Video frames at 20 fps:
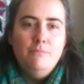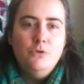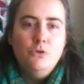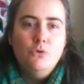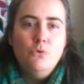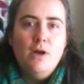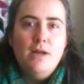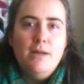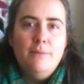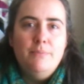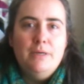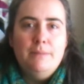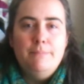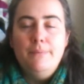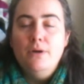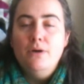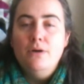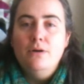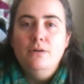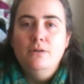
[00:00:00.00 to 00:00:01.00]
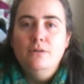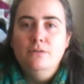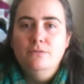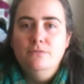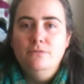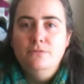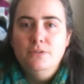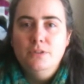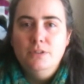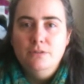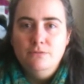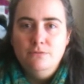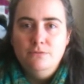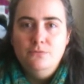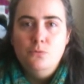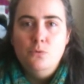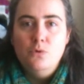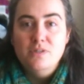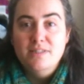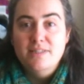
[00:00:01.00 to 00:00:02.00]
quite a big part of
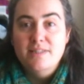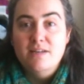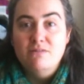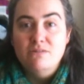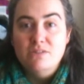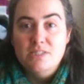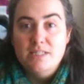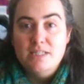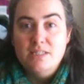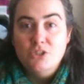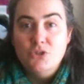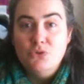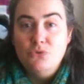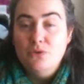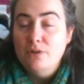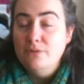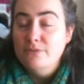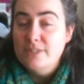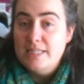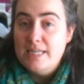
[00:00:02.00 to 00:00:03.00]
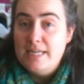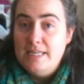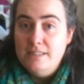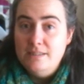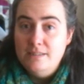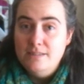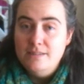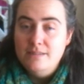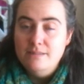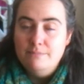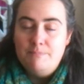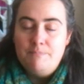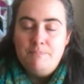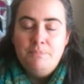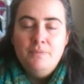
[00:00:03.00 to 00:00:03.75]
what Sara's Texture Crafts is.